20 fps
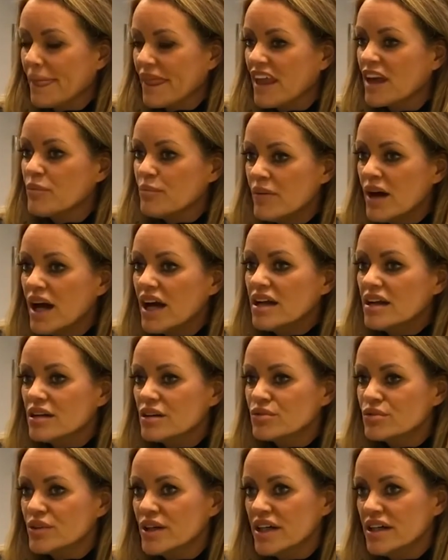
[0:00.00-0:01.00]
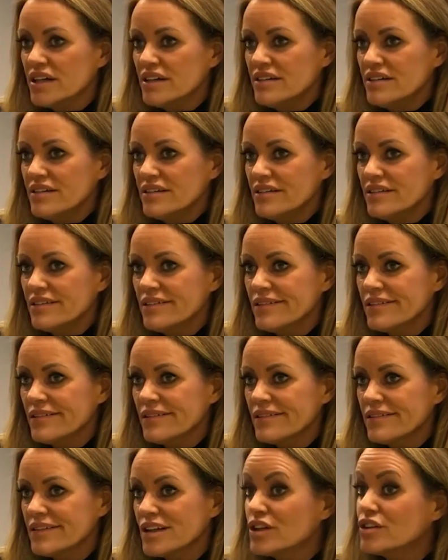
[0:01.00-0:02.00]
in my career,
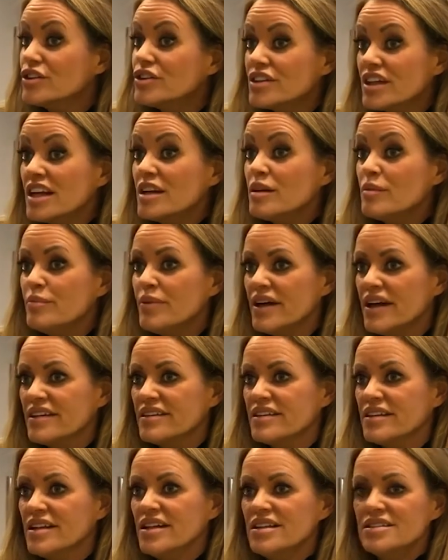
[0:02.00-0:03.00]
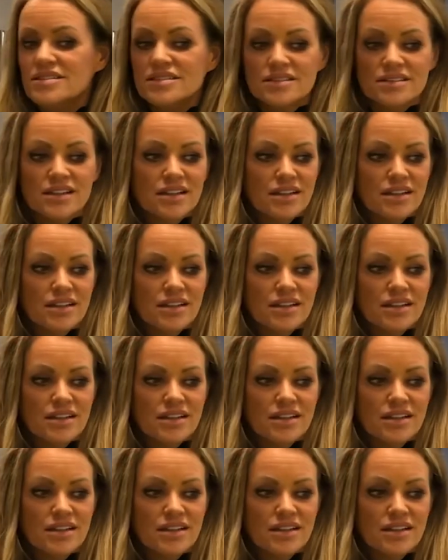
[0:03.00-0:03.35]
the good and the bad things.